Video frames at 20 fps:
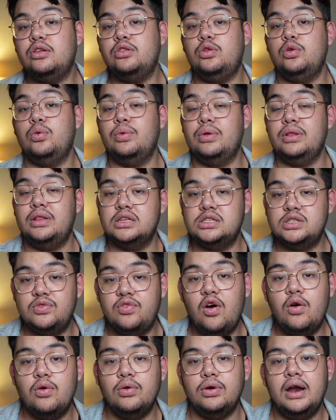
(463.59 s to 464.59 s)
to do with this
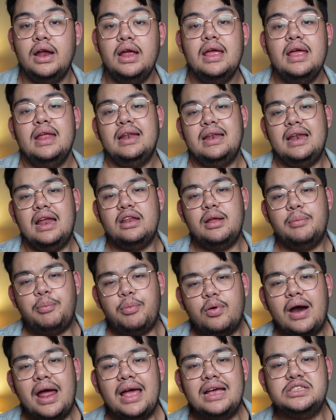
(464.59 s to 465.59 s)
phone. Now, the
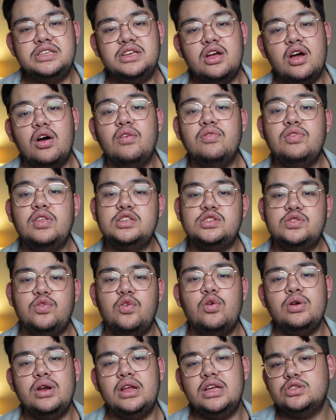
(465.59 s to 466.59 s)
pricing of this
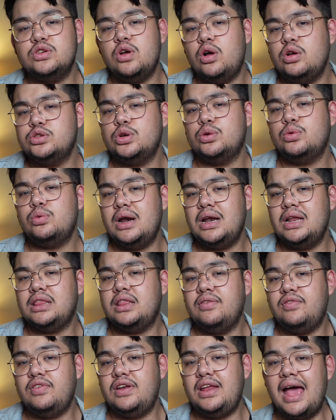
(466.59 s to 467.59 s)
phone is also
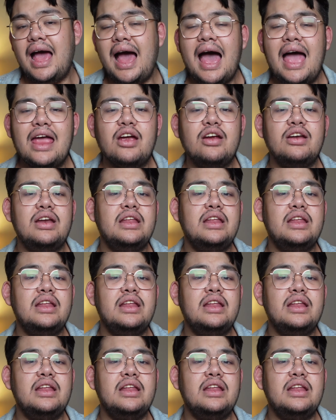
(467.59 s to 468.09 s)
relatively higher